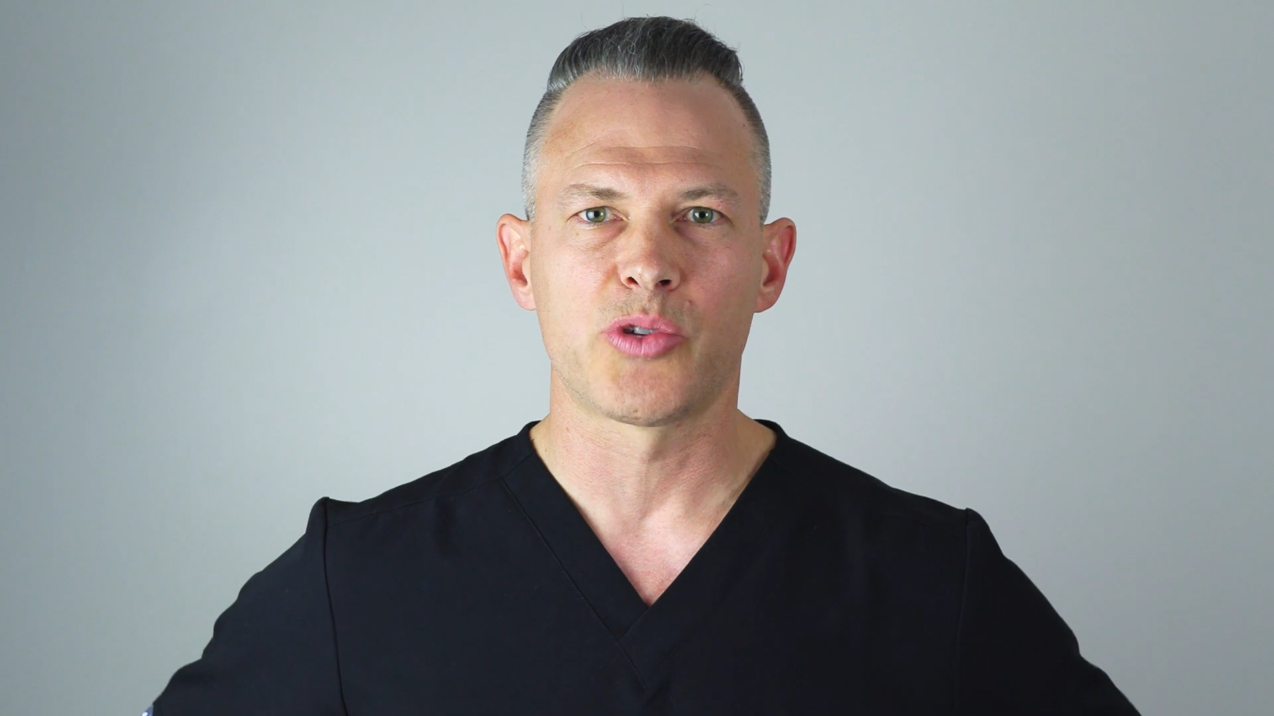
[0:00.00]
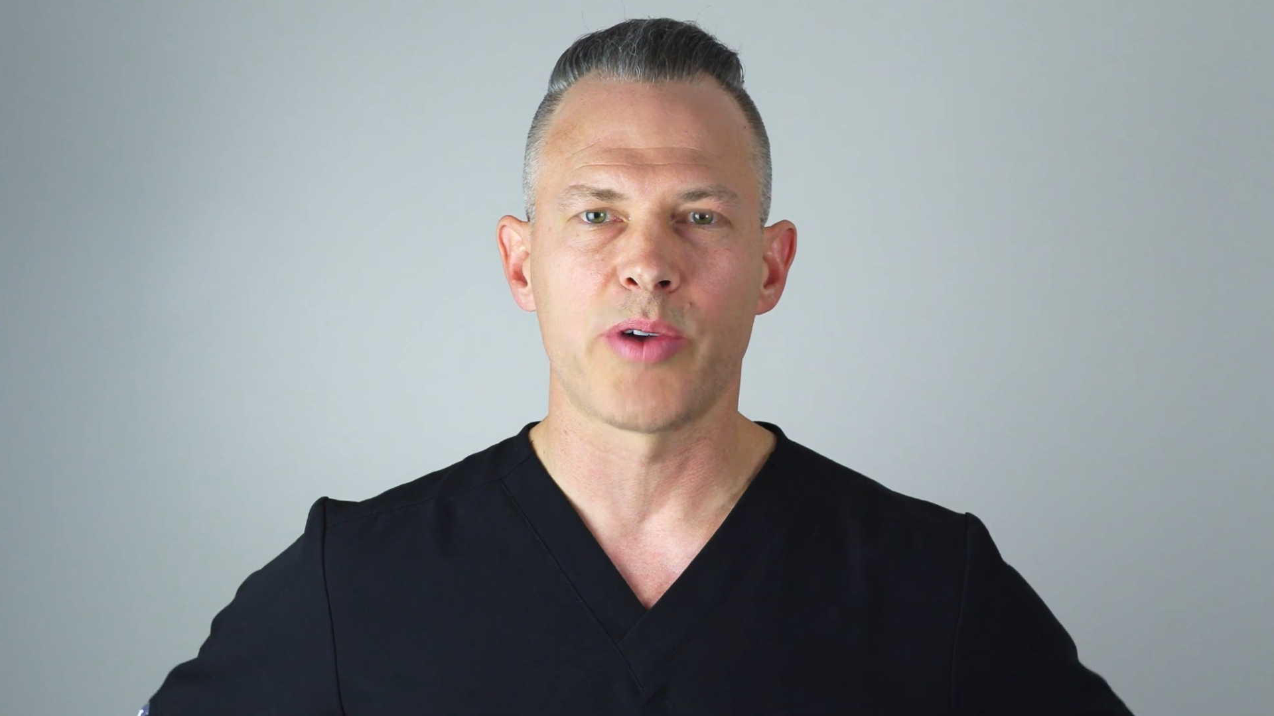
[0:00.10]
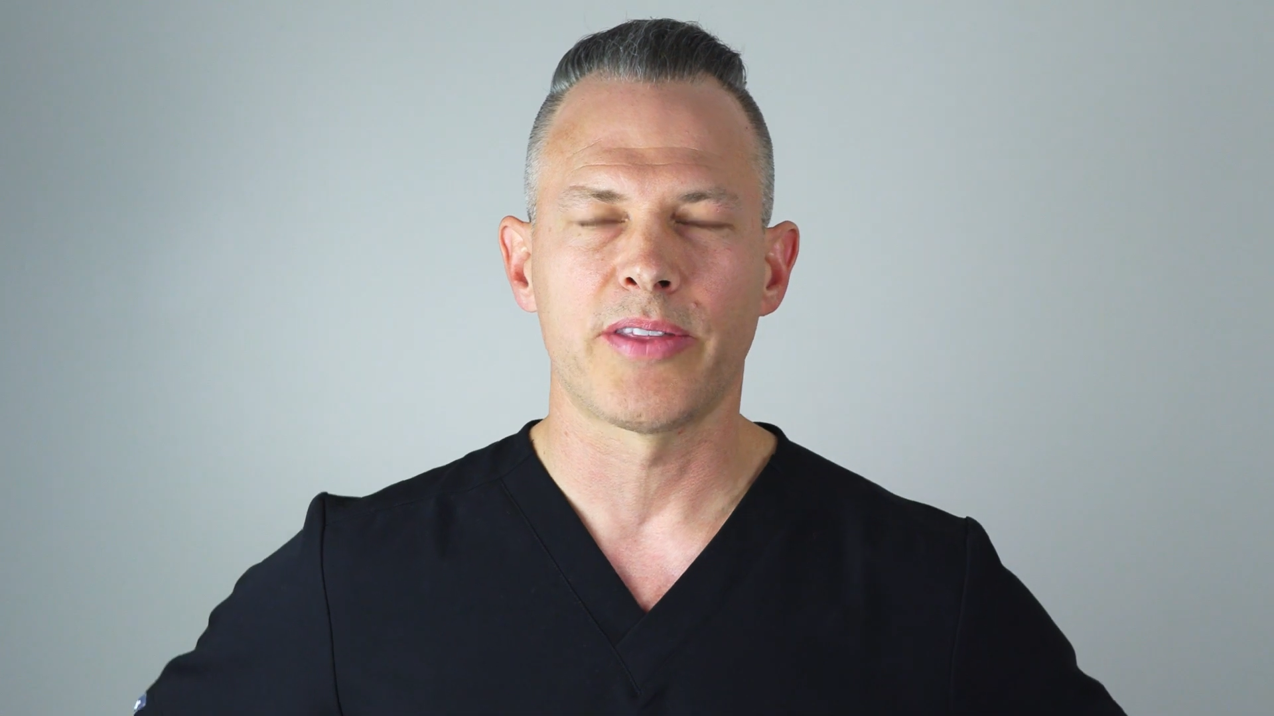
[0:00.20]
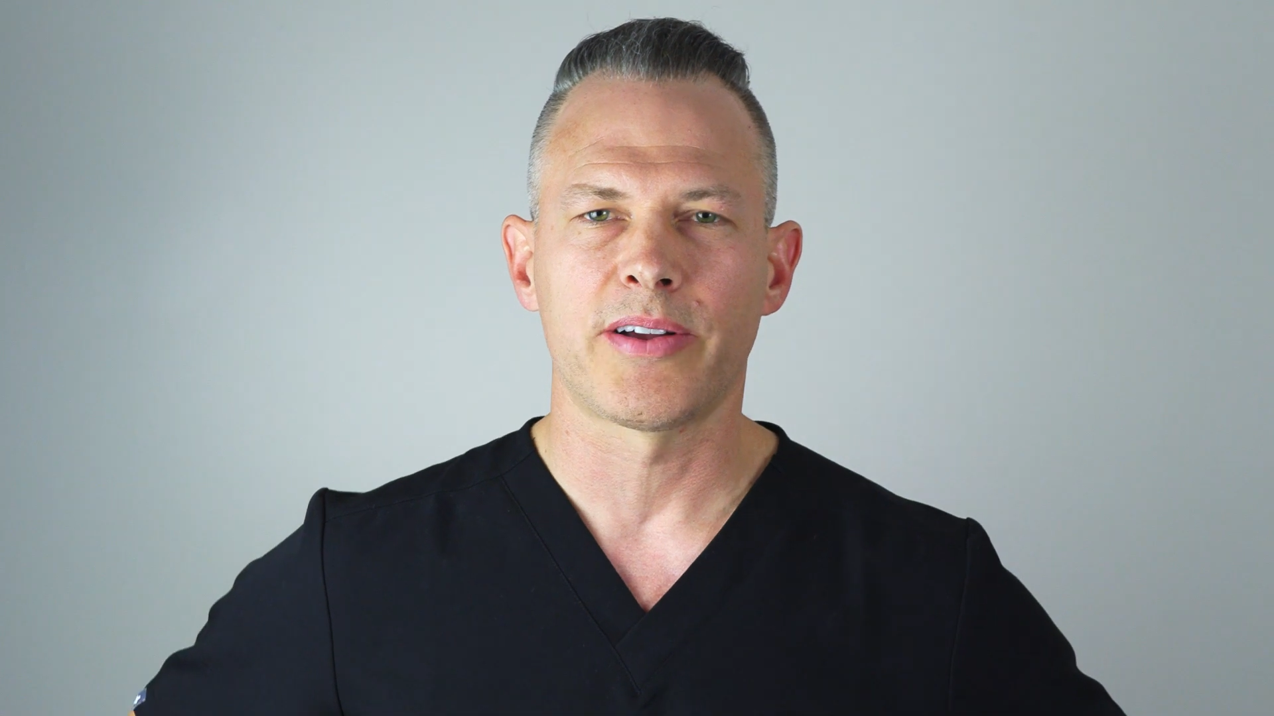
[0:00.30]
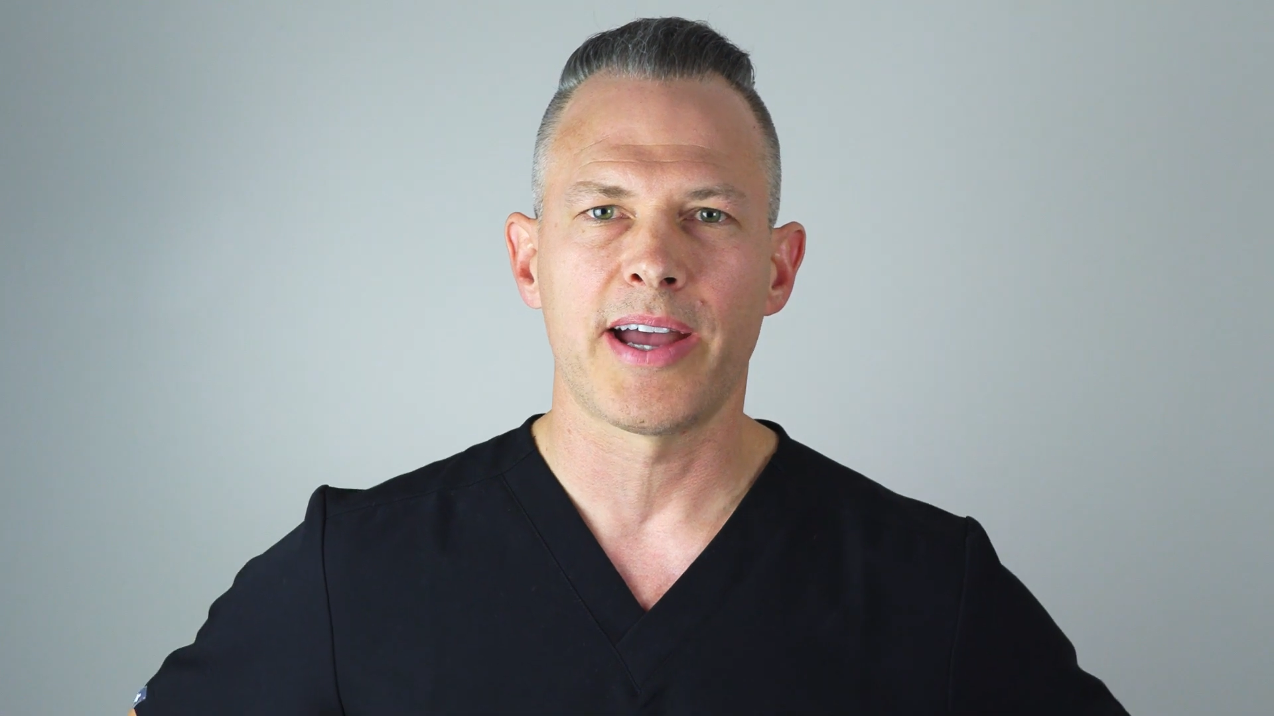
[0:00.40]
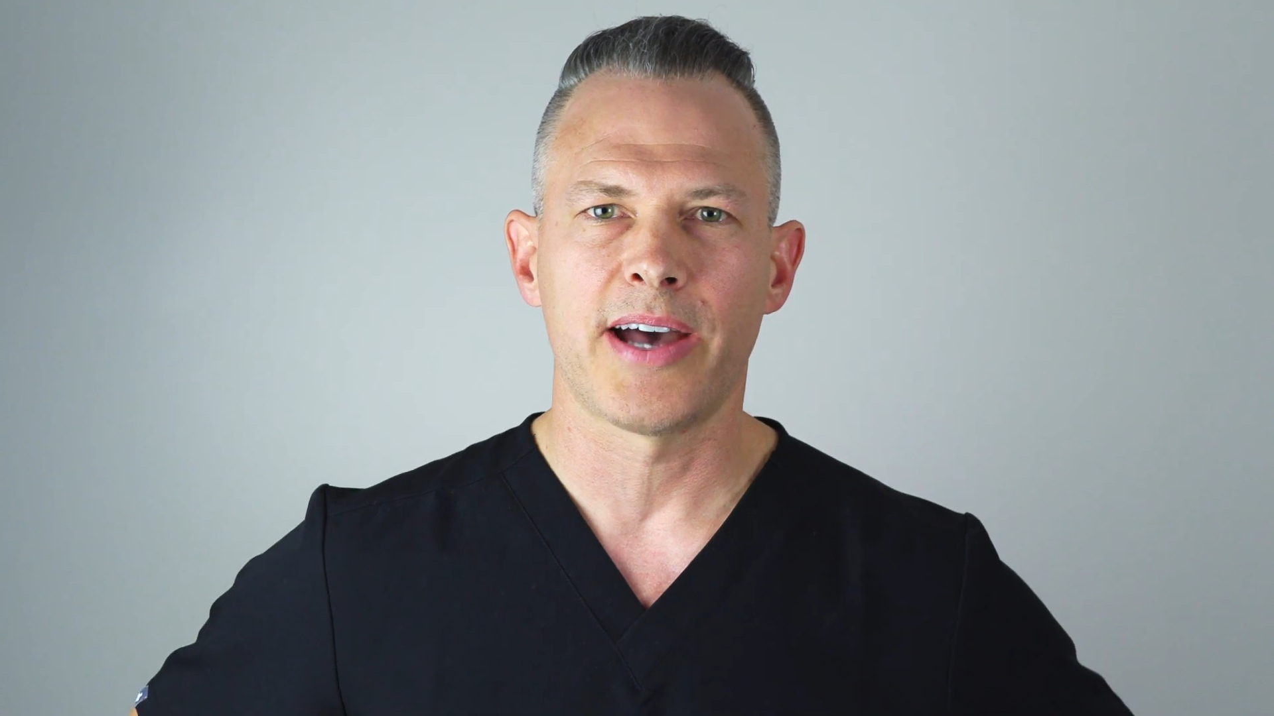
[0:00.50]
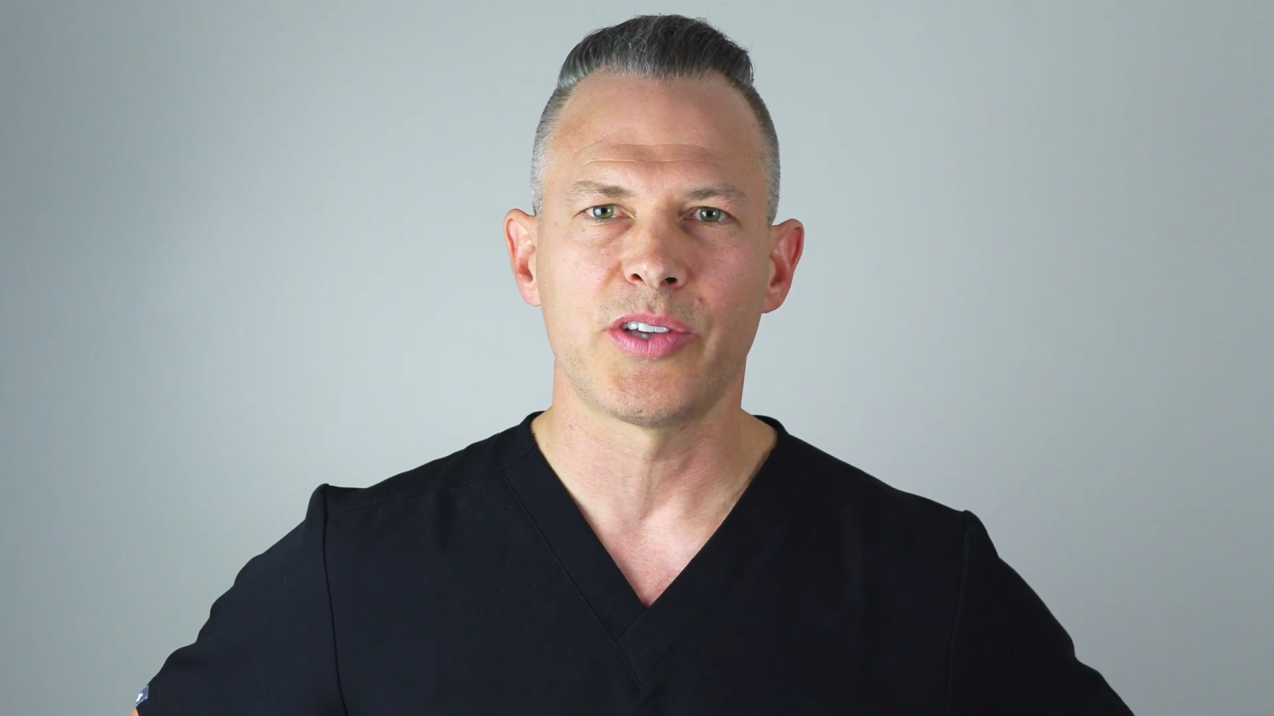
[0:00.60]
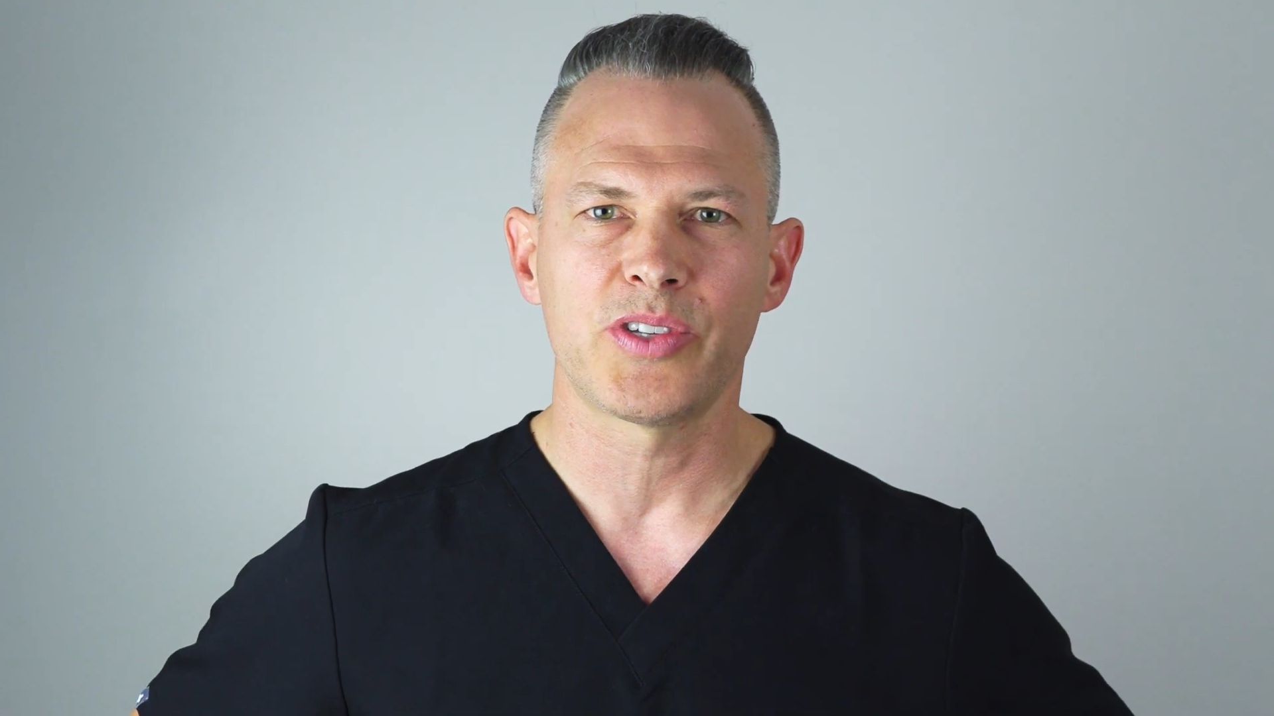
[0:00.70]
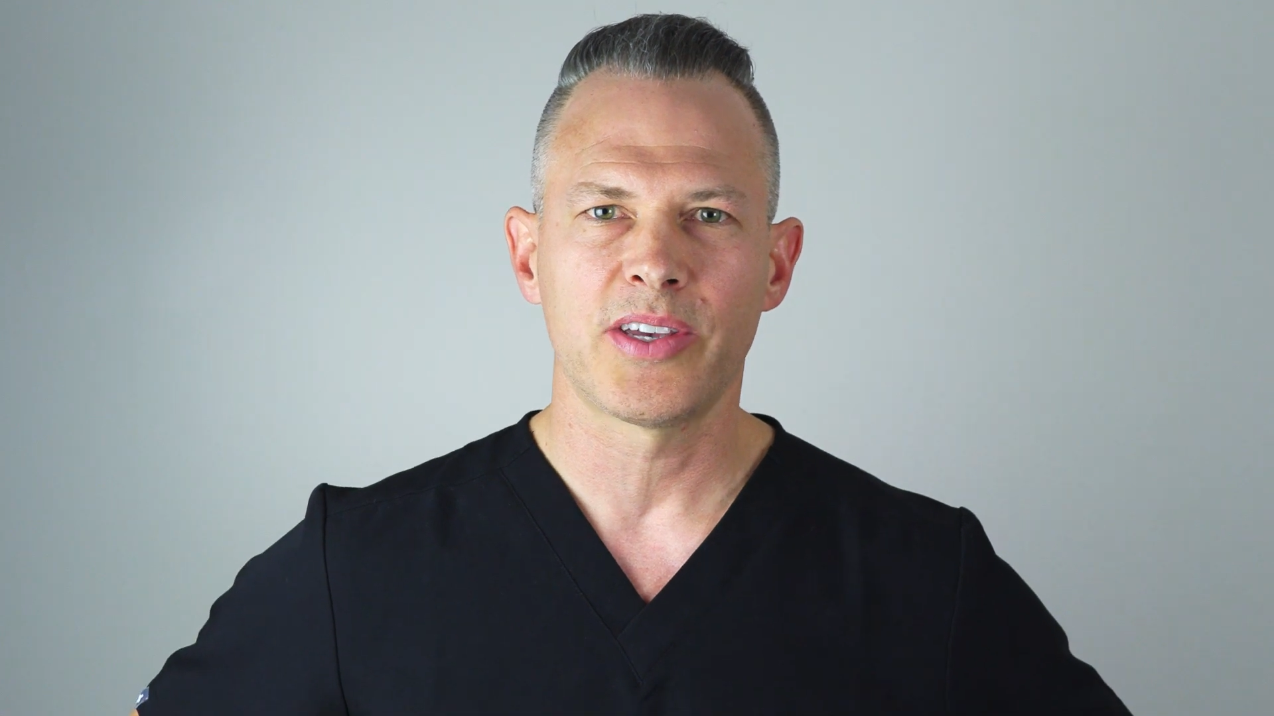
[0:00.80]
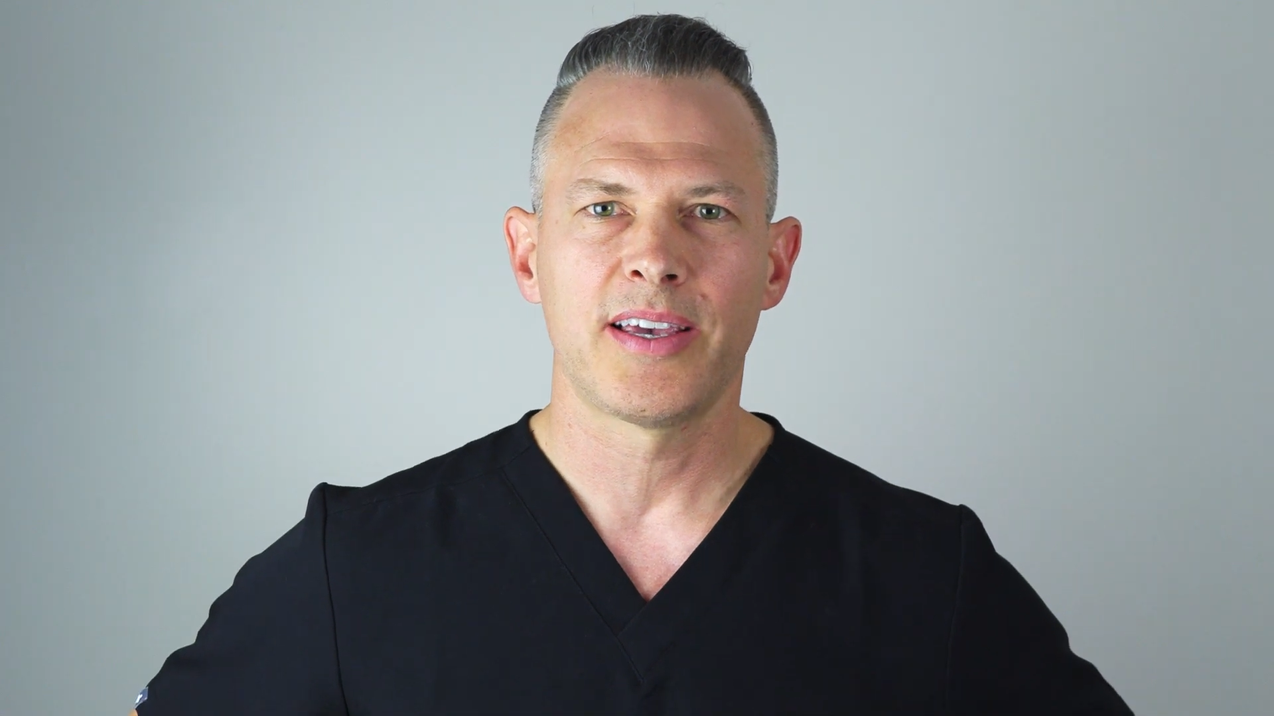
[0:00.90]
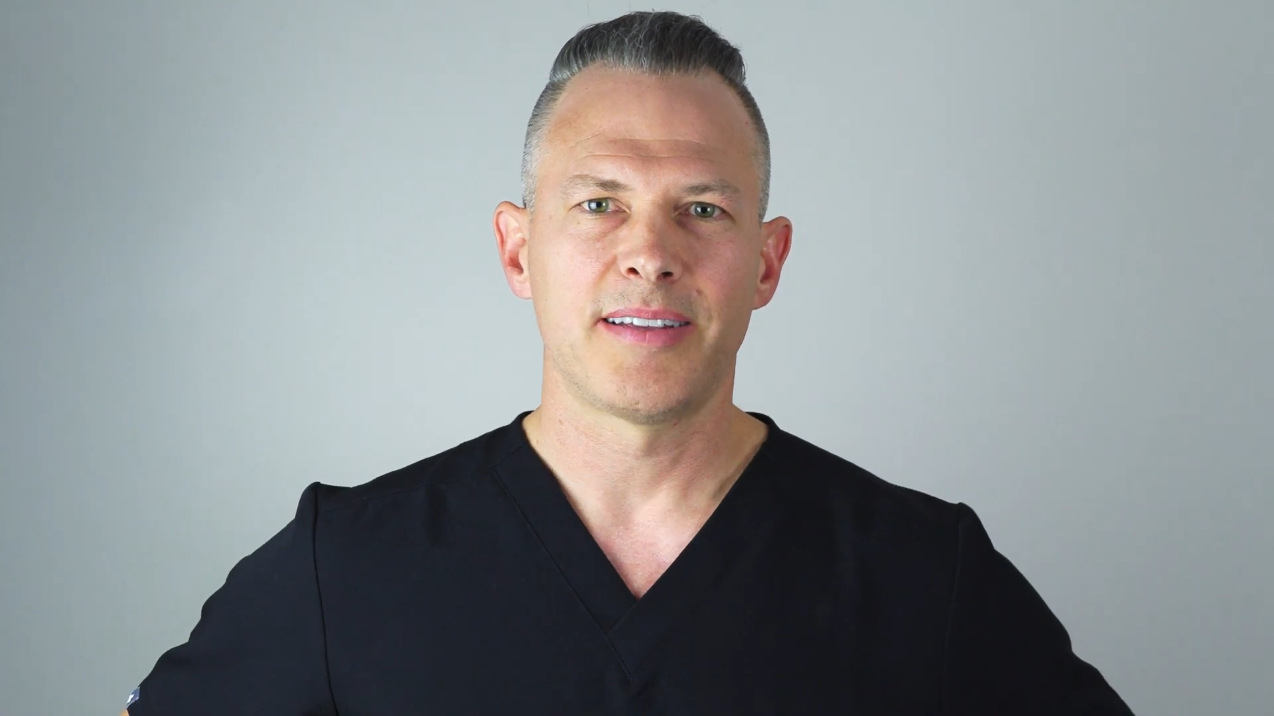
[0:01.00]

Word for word: around their house.